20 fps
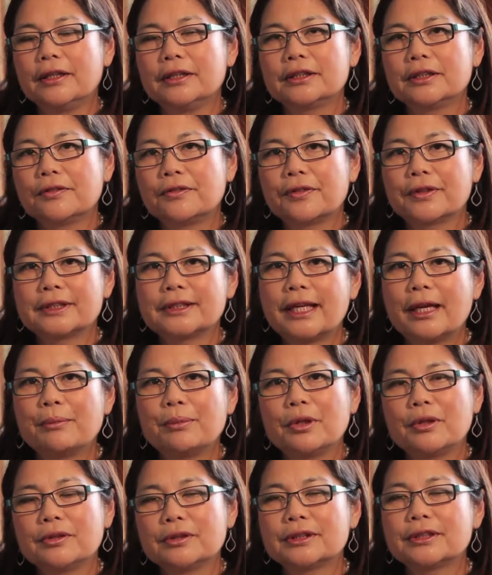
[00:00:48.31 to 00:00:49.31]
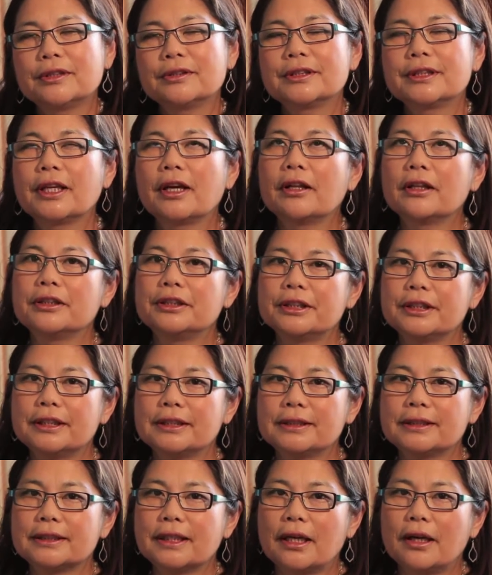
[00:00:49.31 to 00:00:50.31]
So for example,
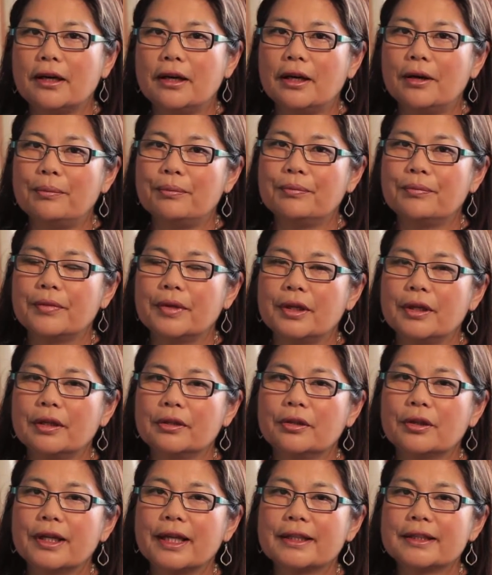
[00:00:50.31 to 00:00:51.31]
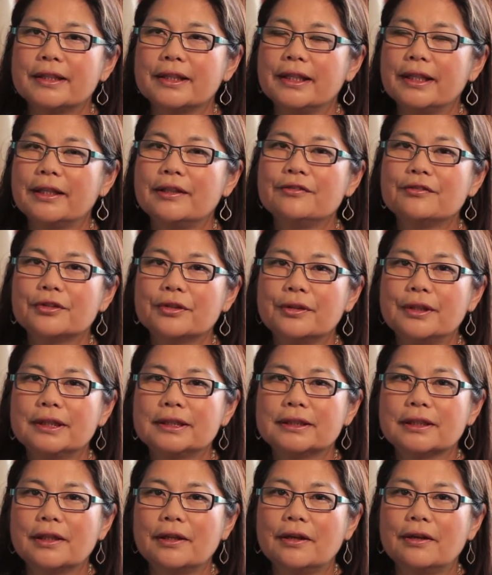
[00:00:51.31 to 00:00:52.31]
sociologists look at the
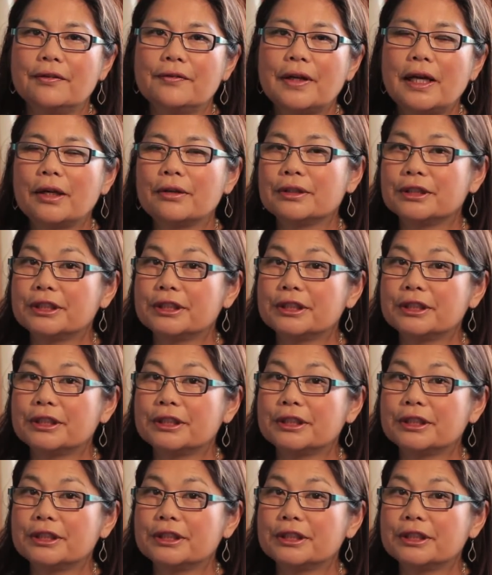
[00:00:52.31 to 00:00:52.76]
influence of our